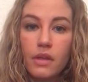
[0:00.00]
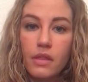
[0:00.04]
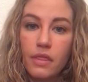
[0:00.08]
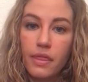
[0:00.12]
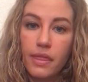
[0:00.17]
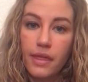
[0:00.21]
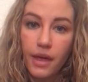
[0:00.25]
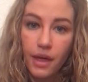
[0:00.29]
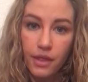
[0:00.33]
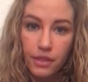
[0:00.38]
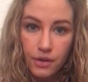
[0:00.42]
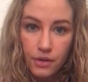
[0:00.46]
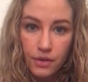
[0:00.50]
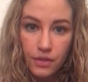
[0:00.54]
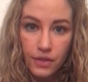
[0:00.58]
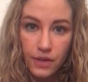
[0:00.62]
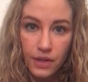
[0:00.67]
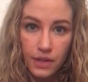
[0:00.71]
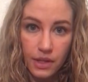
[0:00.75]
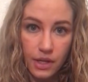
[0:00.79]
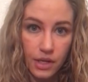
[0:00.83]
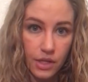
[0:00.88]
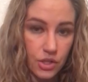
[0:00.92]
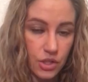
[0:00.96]
The other
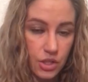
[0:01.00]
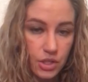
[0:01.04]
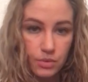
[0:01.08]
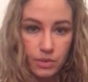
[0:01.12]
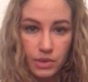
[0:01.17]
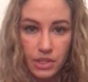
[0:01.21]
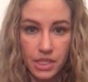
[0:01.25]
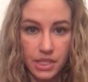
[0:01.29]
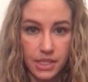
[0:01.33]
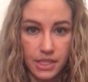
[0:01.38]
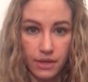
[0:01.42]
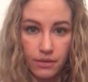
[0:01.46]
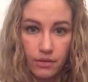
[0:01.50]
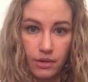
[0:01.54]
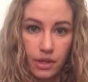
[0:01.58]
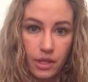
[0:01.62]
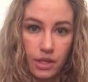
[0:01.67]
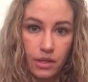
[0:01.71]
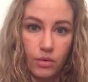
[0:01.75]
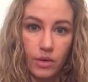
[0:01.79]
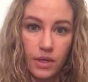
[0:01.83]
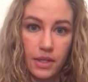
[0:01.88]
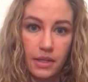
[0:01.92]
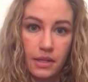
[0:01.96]
thing that I just want to say
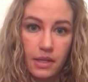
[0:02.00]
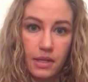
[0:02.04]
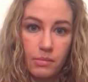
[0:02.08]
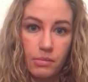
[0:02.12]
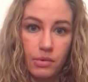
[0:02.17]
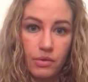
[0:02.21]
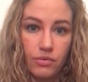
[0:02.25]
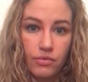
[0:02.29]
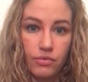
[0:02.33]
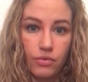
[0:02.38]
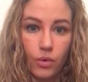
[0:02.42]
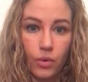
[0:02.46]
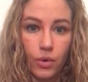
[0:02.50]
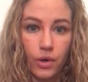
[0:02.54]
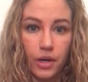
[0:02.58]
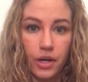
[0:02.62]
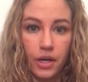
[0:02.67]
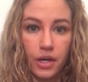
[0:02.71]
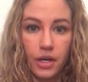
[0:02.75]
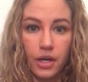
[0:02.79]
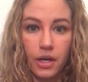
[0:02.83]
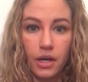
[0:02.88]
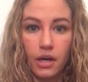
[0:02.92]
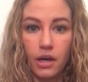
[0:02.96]
really quickly
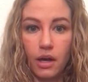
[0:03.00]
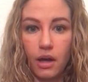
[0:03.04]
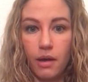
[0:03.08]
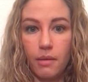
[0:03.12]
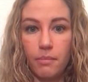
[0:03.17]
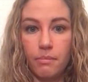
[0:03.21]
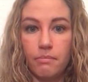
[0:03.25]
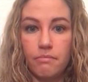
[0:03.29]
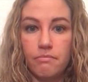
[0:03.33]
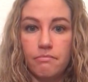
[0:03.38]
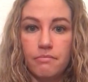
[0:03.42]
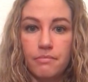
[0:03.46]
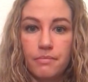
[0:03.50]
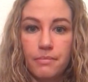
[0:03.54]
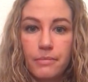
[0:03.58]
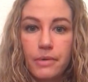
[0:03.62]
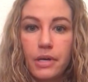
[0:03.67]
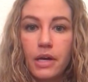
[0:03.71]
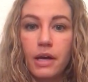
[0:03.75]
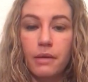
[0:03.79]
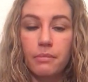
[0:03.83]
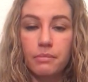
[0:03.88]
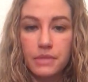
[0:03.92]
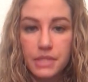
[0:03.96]
before
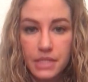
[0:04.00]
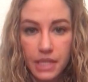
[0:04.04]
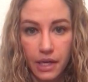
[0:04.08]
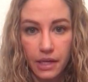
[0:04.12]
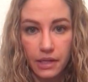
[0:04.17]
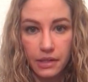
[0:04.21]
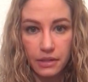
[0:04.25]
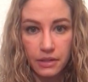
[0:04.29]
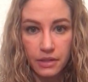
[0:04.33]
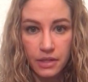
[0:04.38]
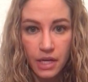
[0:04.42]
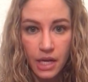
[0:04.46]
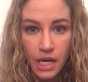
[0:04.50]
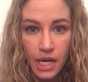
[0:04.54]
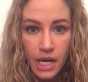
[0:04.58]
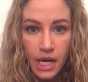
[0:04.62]
I'm done